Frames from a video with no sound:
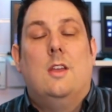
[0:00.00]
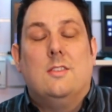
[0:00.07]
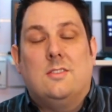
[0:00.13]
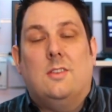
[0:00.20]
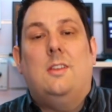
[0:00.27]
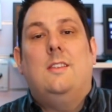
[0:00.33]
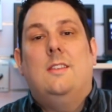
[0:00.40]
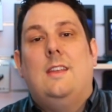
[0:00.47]

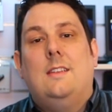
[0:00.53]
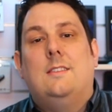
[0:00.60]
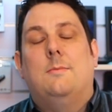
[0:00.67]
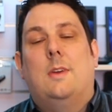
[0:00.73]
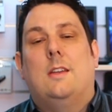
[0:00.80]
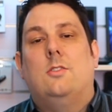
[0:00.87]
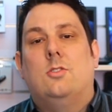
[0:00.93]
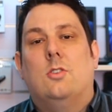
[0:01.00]
So you need to
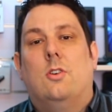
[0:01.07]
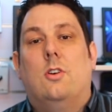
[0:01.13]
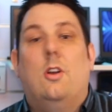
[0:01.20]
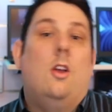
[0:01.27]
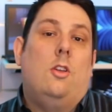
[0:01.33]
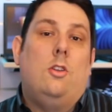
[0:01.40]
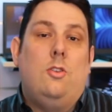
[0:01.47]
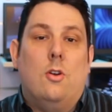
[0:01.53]
make sure
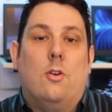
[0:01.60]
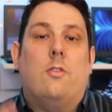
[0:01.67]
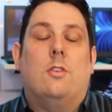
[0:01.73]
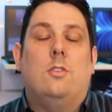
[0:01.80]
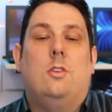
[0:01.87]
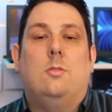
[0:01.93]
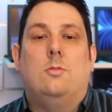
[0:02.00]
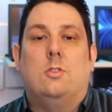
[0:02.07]
you're
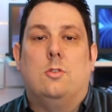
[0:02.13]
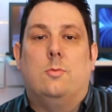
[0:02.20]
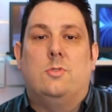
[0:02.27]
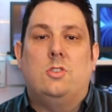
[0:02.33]
on YouTube.